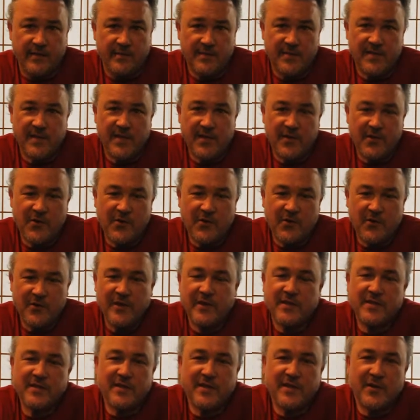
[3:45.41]
so
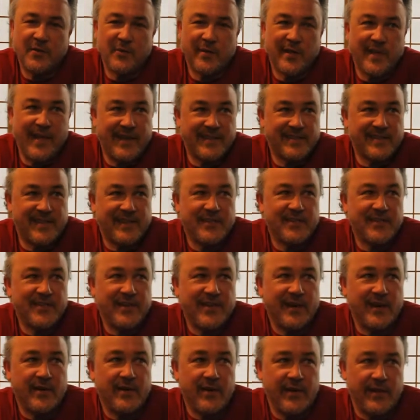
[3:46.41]
there's no relaxation
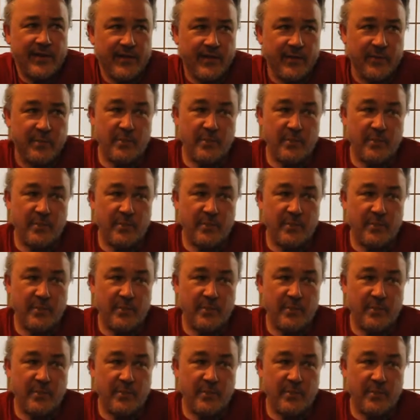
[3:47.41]
there either.